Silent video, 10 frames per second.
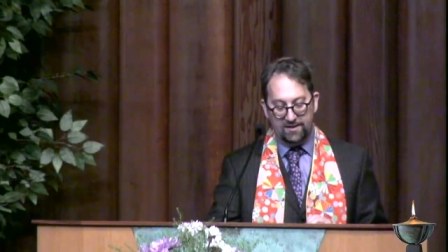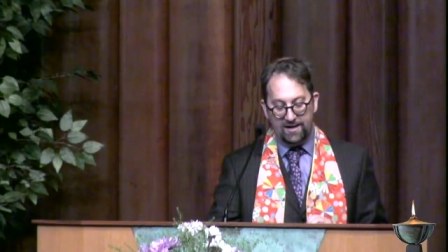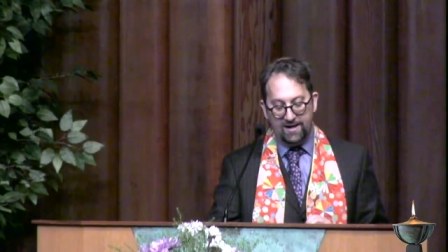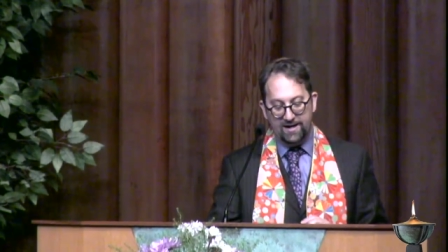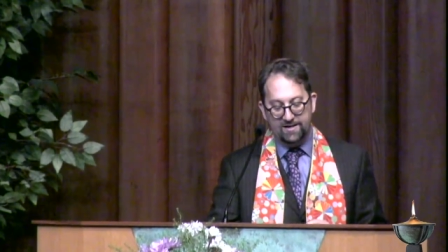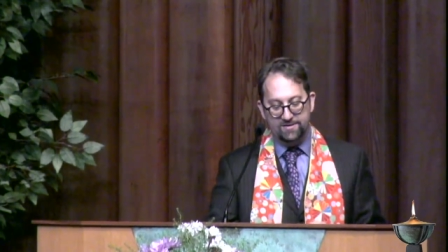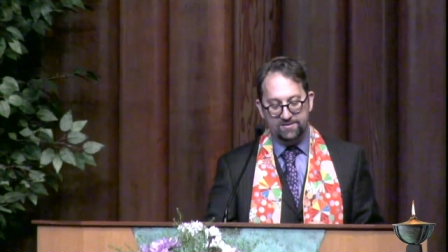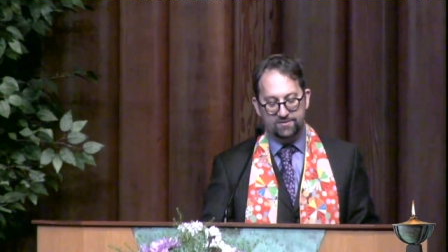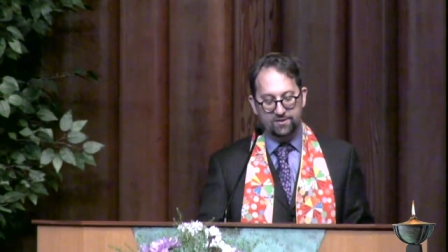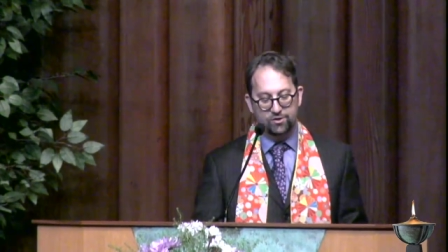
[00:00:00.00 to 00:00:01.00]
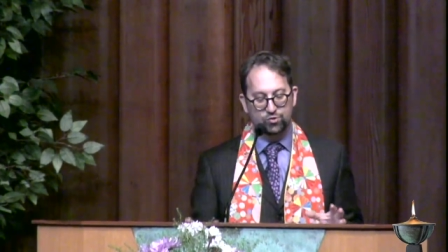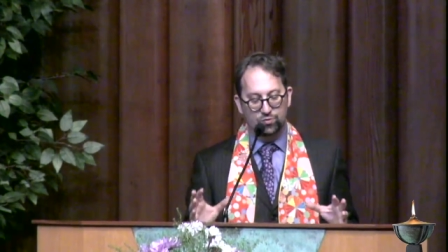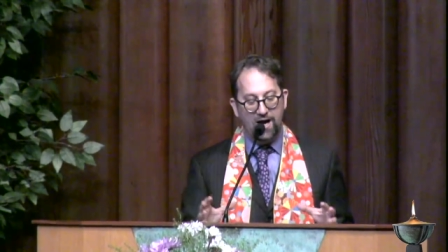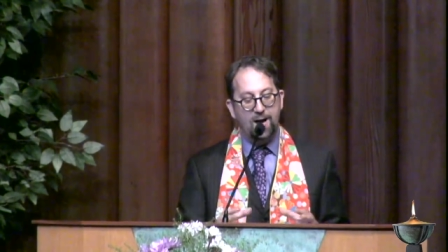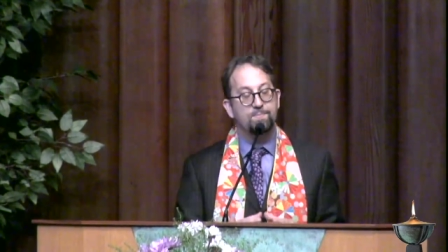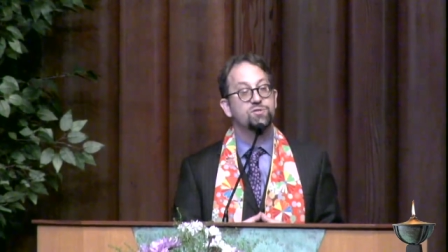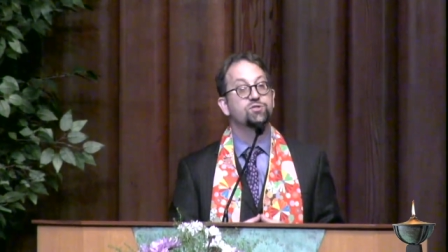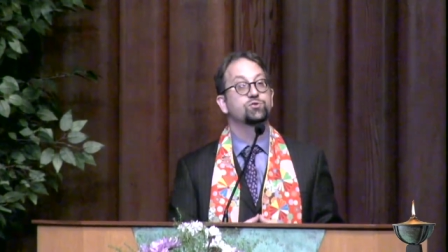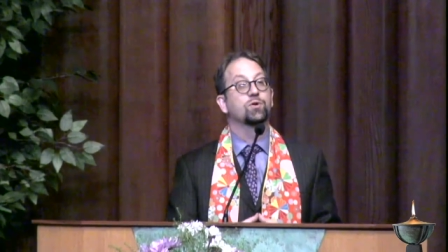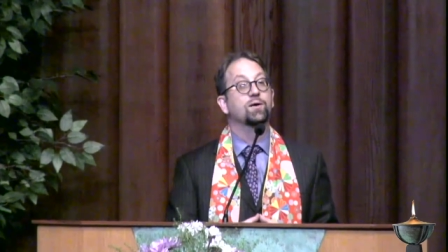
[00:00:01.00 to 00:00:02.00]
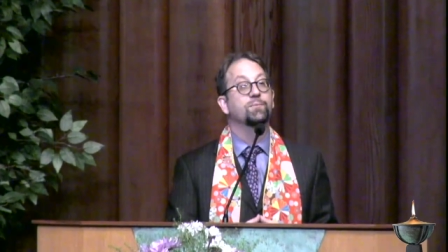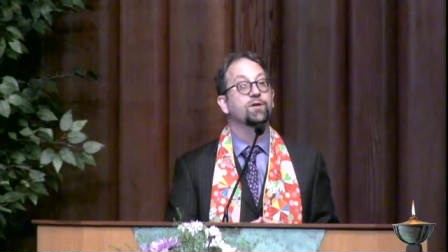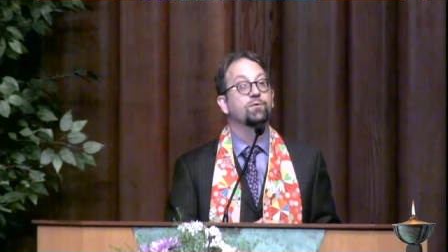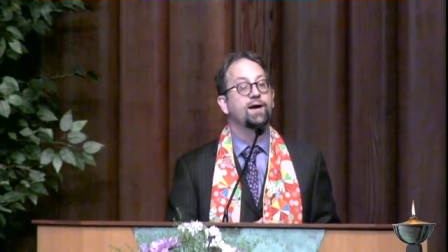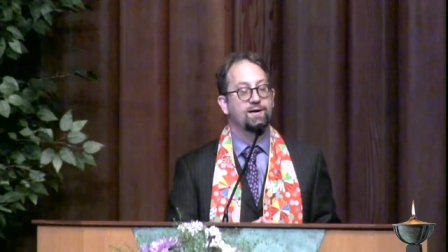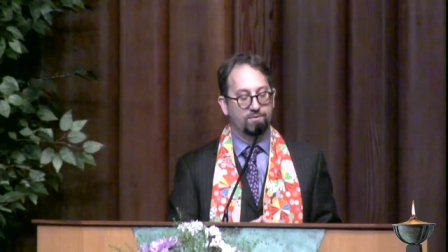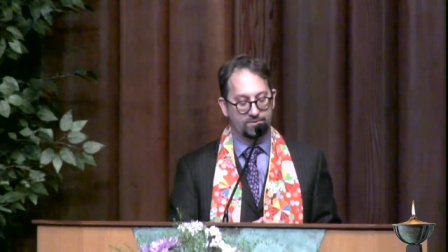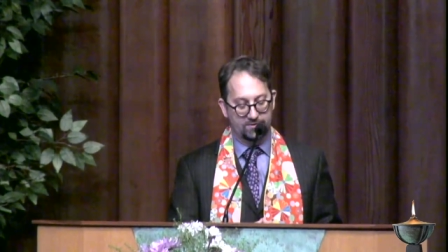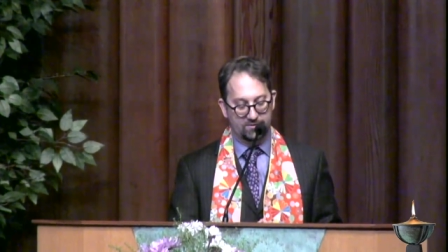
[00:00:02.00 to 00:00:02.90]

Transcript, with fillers: as the drops drum the ground.